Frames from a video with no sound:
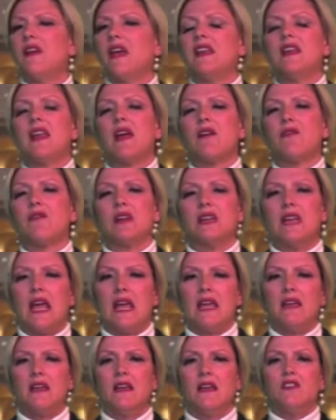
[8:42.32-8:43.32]
every
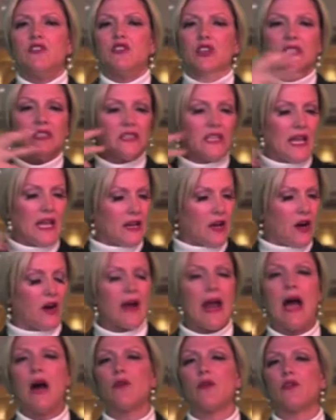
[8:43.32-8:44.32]
day, just like our
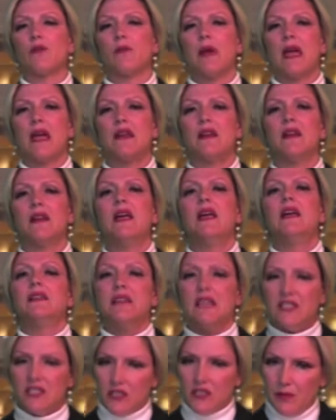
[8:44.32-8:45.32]
outer man
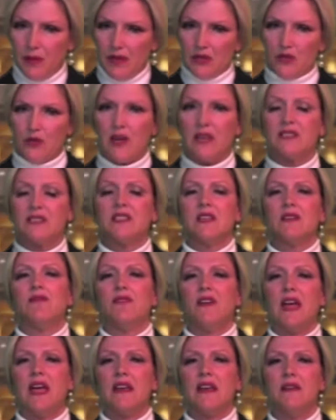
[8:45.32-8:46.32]
needs to be dressed and
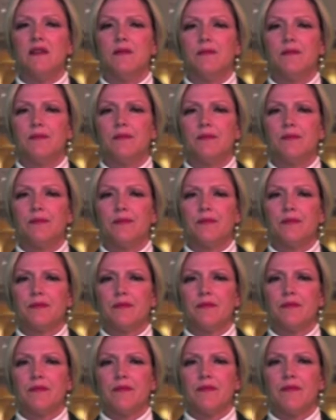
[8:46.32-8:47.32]
fed.
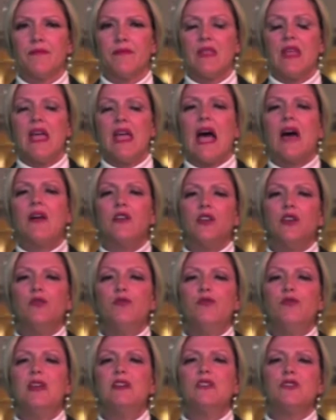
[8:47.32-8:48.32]
How do you
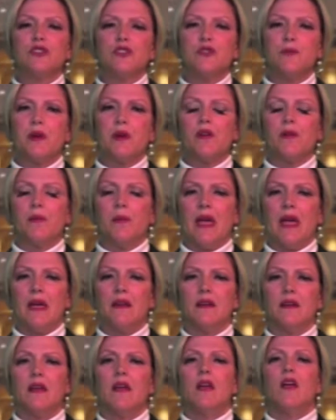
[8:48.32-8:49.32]
feed your spirit man?
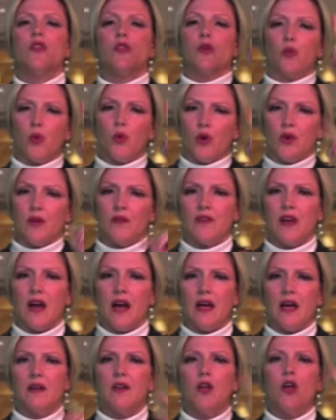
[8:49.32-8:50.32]
The Word of
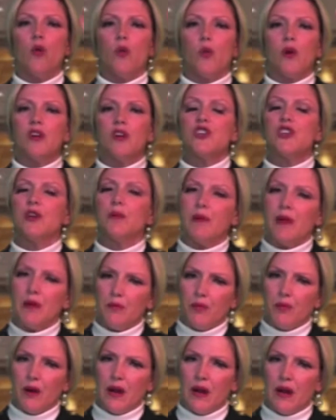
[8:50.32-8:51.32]
God. Worship and
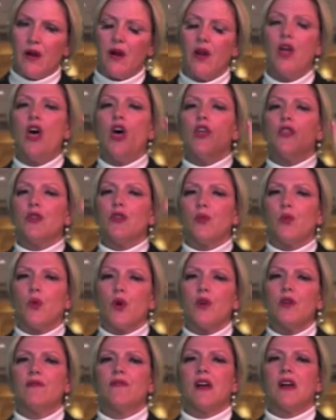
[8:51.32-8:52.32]
prayer. The
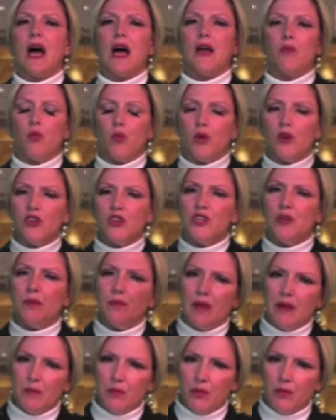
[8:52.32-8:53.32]
Word of God, worship
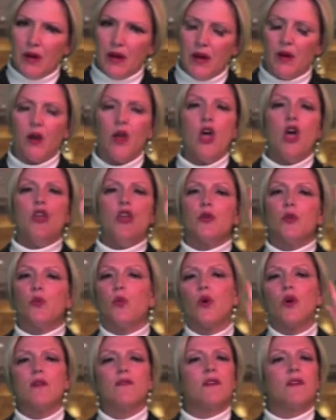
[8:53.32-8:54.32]
and prayer. The
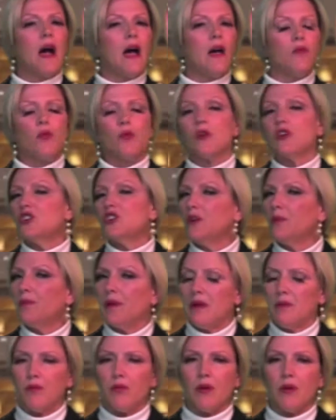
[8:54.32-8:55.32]
Word of God, worship
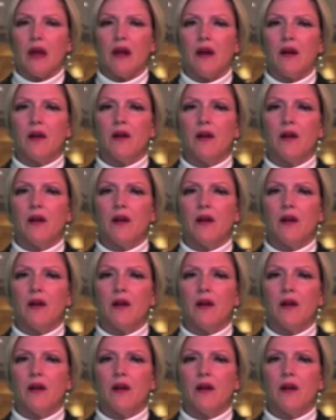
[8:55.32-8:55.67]
and prayer.